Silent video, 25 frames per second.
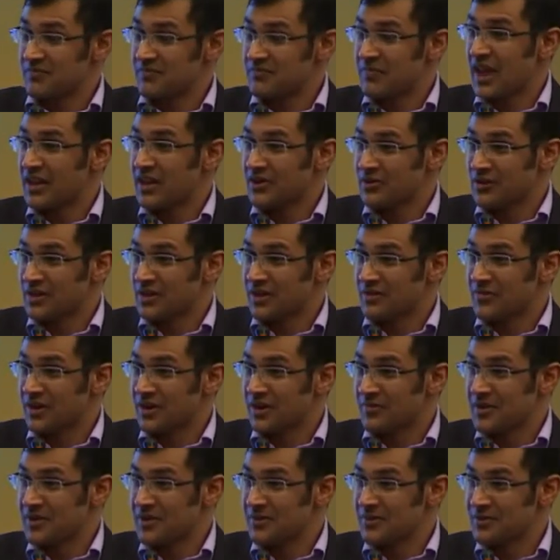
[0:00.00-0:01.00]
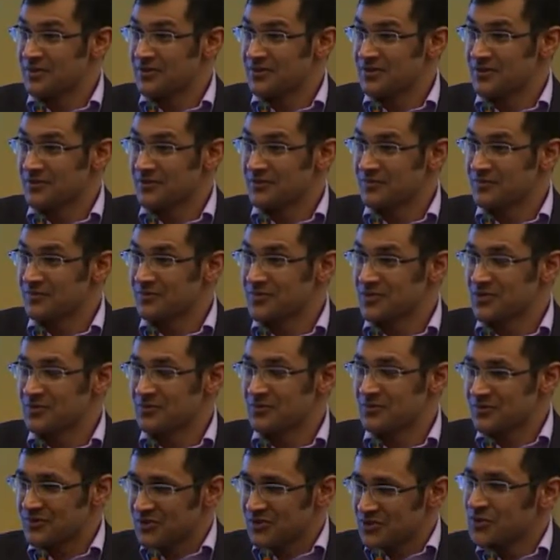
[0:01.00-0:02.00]
manually by people, so
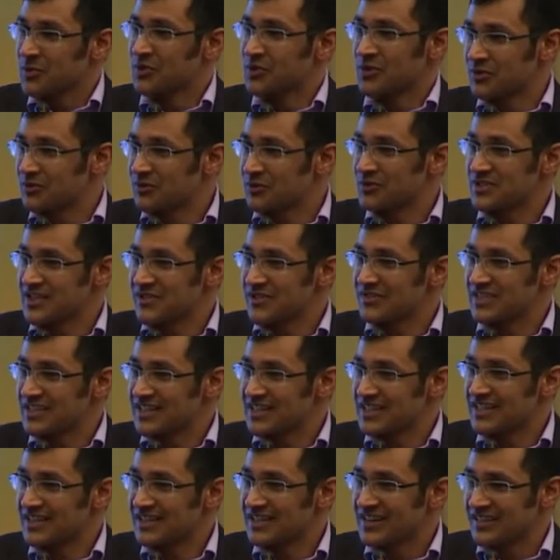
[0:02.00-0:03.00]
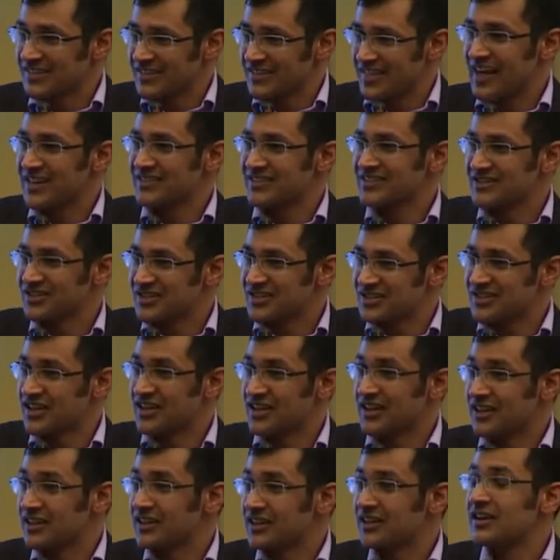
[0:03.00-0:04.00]
sorting through 17,000,
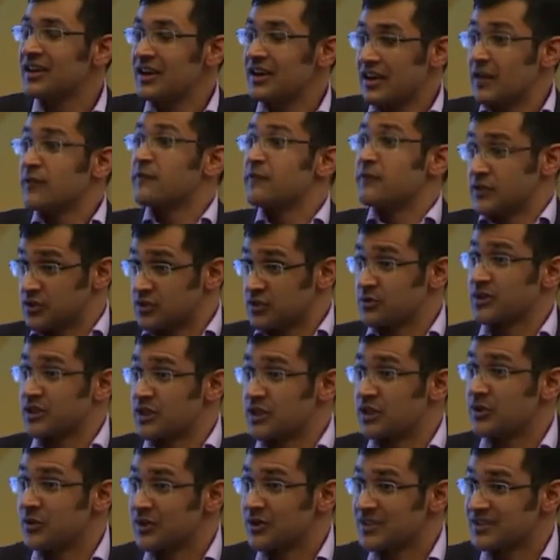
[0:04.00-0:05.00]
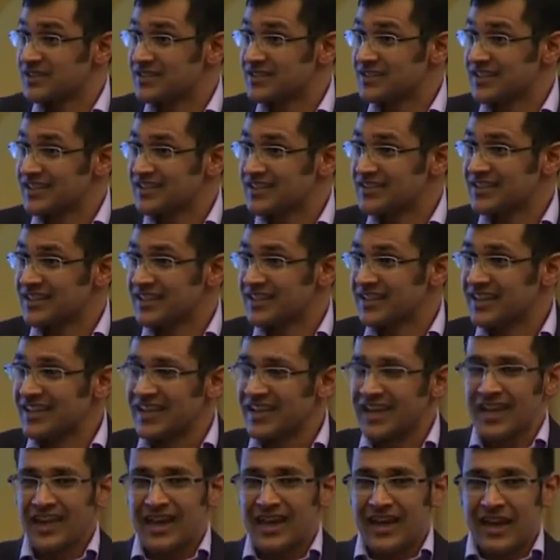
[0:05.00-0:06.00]
deciding, filtering the noise essentially,
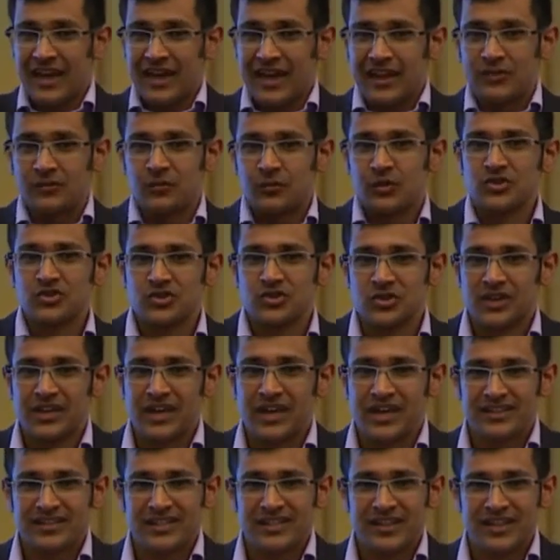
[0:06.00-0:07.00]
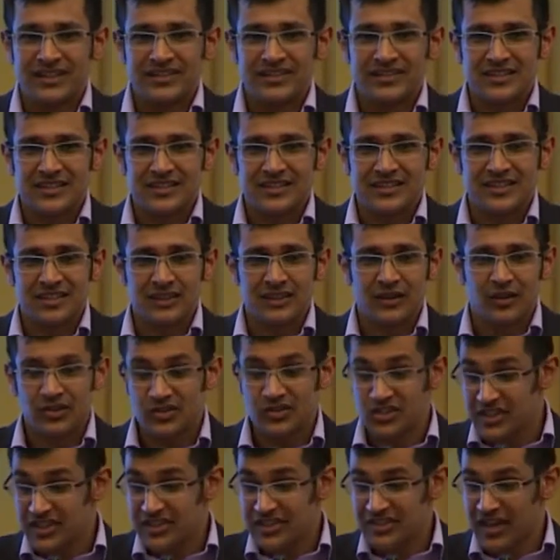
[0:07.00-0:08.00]
and what Juliana's saying is that the
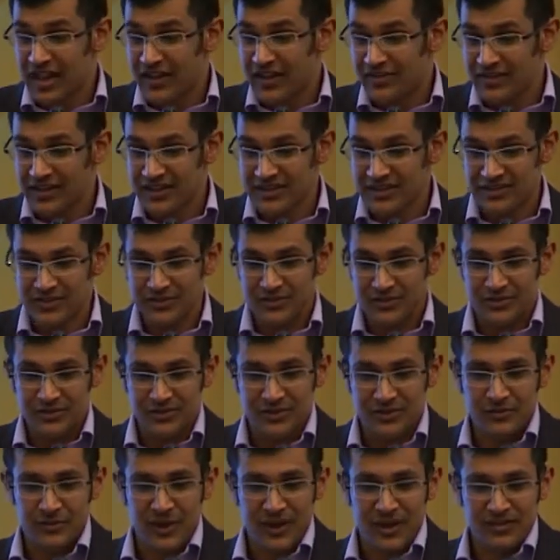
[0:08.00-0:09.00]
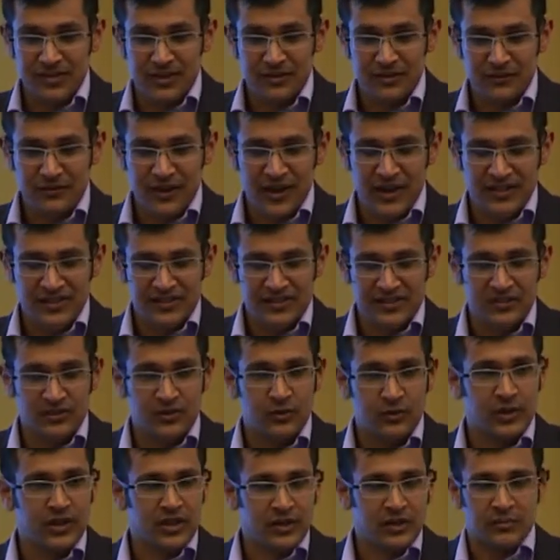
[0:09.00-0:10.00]
technology is out there to make that a faster,
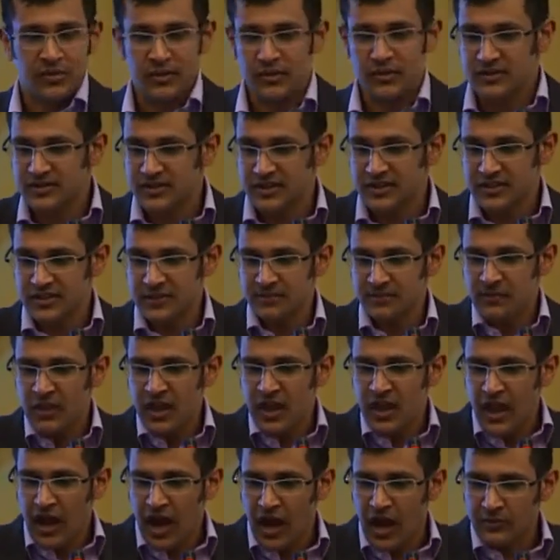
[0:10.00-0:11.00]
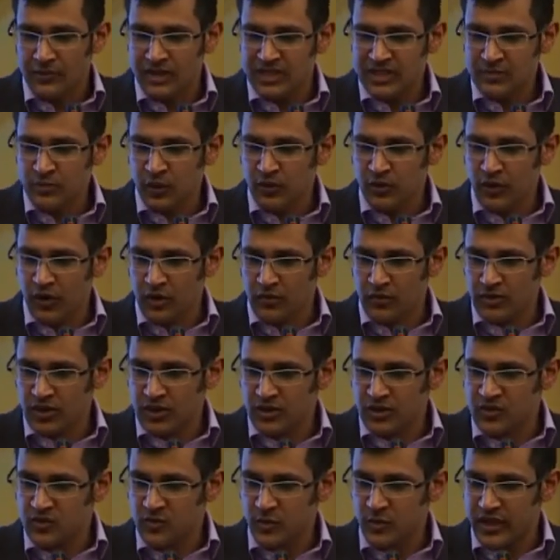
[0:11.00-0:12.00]
quicker process. Let's move on,
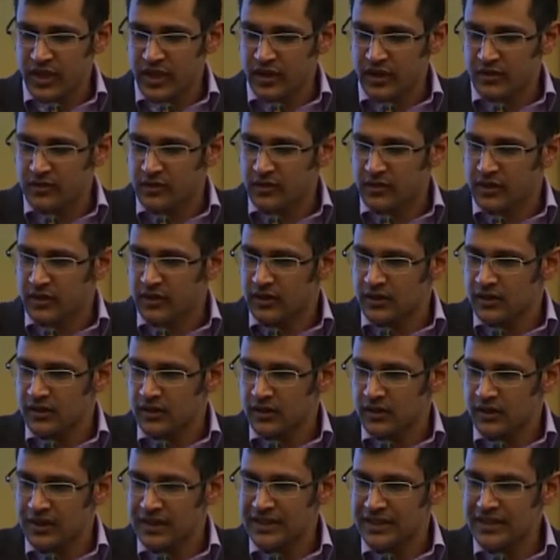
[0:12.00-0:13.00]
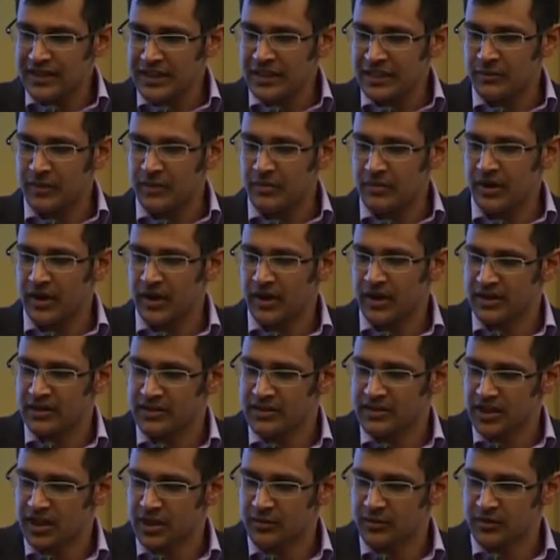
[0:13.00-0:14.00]
because we are a little bit behind
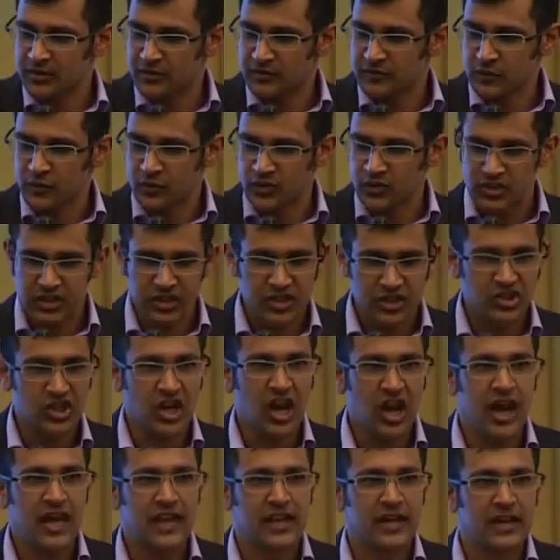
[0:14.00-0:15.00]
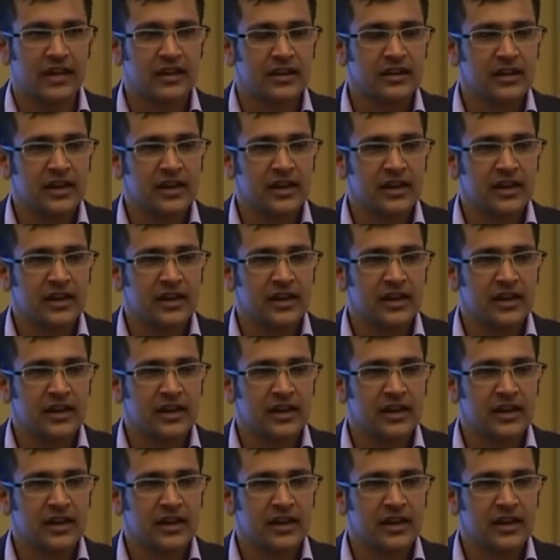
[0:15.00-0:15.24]
time, unfortunately. China,